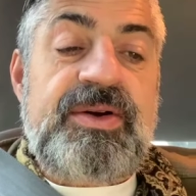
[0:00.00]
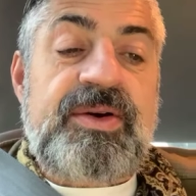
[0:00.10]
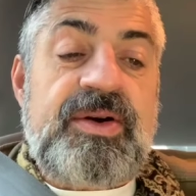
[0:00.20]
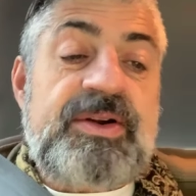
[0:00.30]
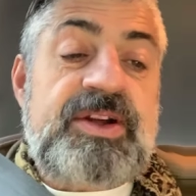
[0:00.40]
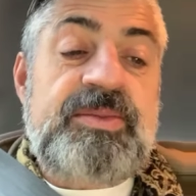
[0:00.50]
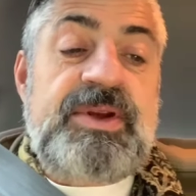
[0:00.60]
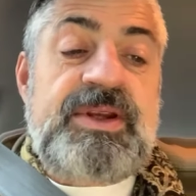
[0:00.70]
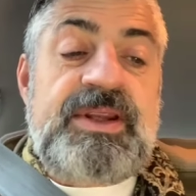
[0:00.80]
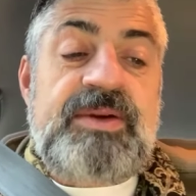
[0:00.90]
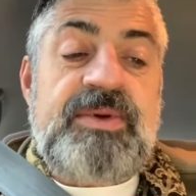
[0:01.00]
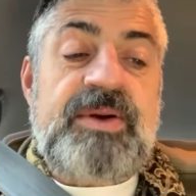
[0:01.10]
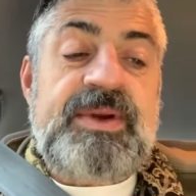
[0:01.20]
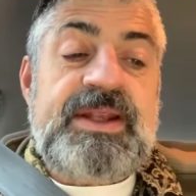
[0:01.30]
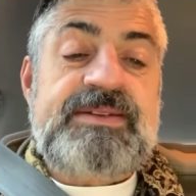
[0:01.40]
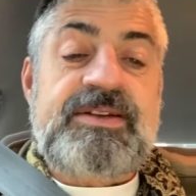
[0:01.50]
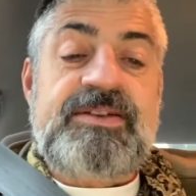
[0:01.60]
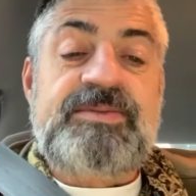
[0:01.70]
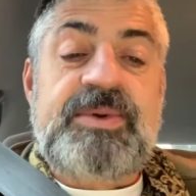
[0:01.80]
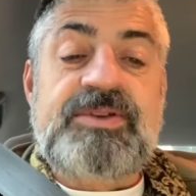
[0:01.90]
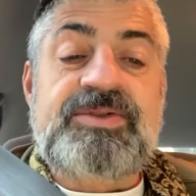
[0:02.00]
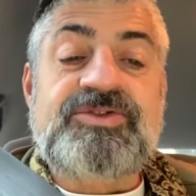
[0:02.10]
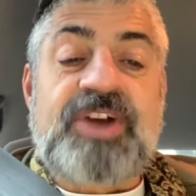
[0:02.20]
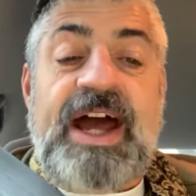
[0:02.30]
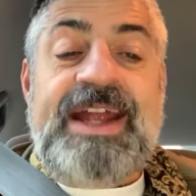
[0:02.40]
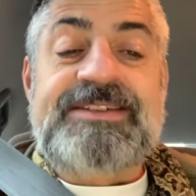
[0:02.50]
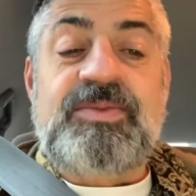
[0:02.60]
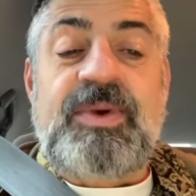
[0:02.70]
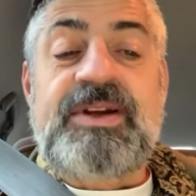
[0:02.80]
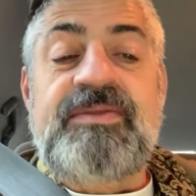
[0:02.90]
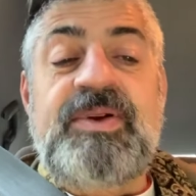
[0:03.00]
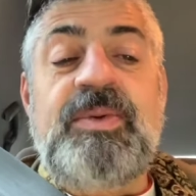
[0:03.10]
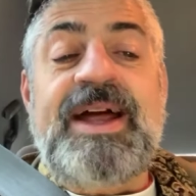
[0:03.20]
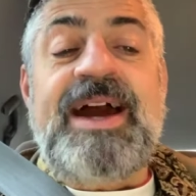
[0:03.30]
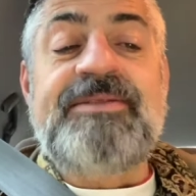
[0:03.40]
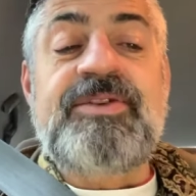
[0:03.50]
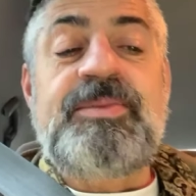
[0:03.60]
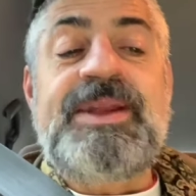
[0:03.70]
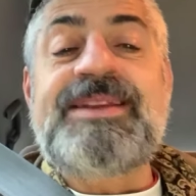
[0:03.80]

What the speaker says: or a community where we consider spiritual giants and wonder if we will ever be as